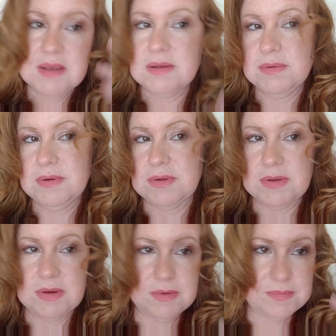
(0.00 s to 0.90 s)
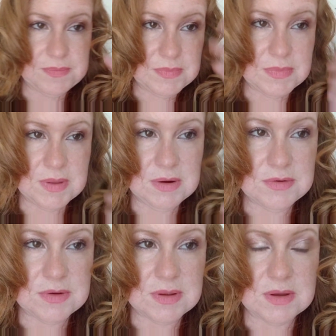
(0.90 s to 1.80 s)
there we go. There
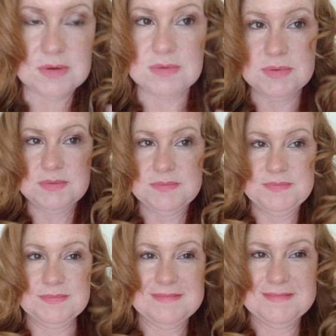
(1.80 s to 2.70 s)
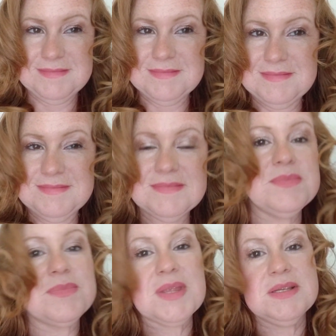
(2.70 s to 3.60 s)
she goes.
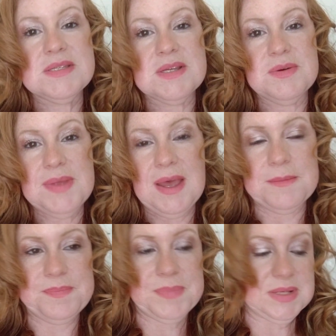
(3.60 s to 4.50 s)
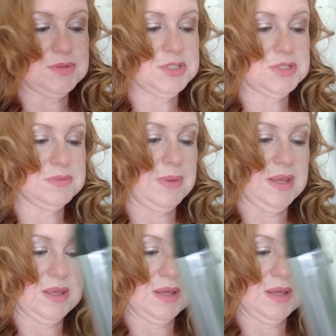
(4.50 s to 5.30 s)
So yeah, this was just my